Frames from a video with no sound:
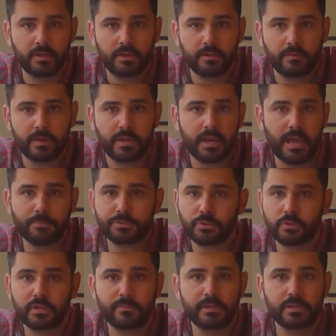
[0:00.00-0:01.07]
They can
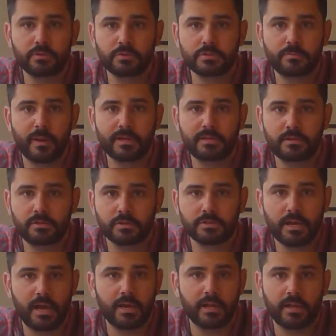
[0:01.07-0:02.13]
absolutely be used by teachers
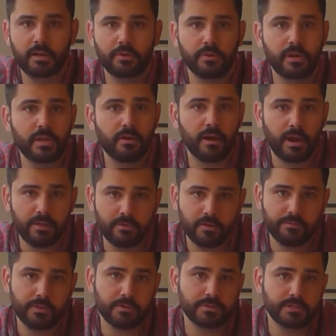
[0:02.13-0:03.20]
not in or near either of
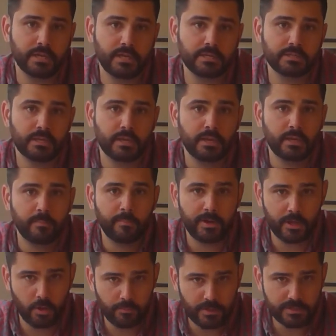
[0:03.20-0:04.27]
those cities, but I
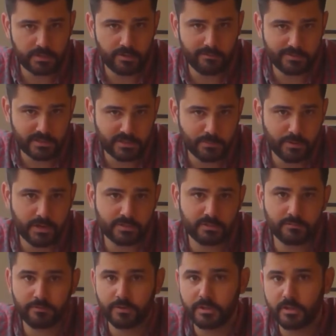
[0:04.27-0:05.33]
hope they serve as inspiration
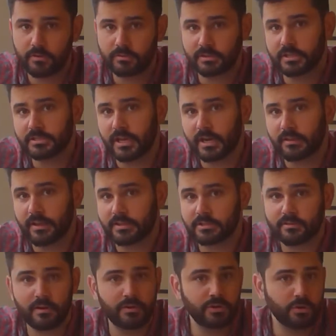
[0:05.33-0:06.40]
for you to design a lesson
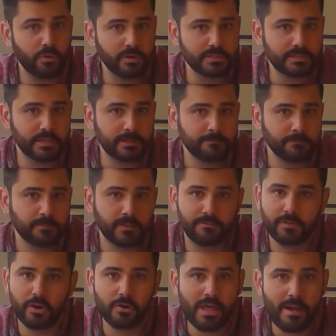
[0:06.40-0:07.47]
around your city, if you
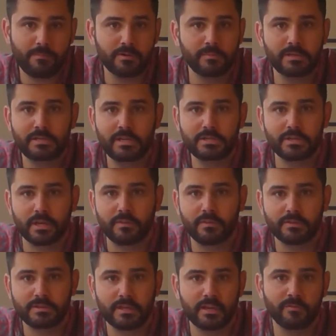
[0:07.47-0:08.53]
don't happen to be teaching in the
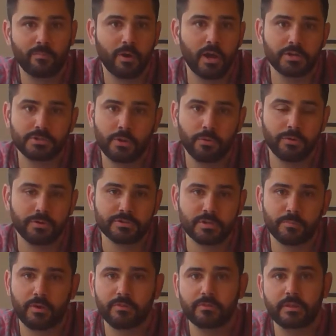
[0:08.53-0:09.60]
city of broad shoulders or
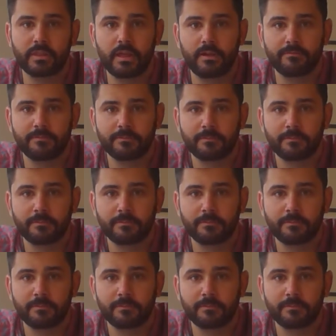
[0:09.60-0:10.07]
brotherly love.